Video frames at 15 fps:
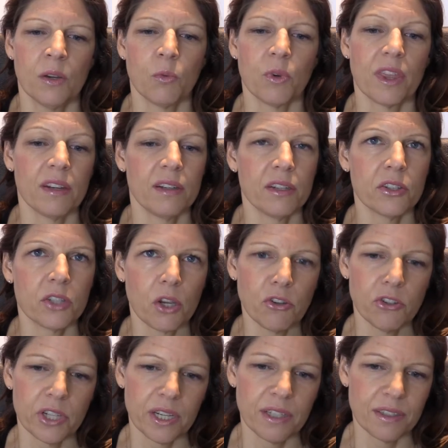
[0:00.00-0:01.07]
with an
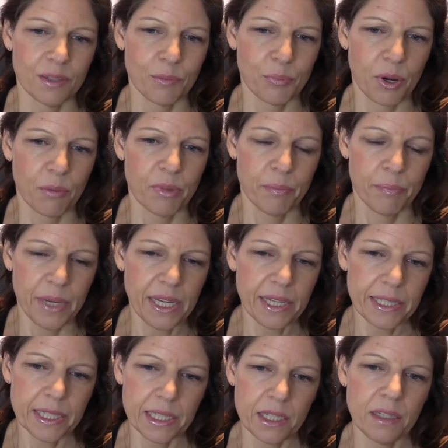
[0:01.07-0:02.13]
associated
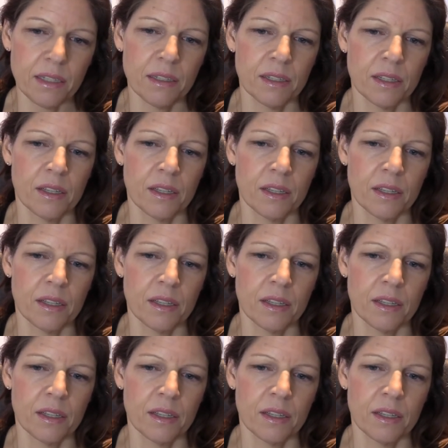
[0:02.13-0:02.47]
probability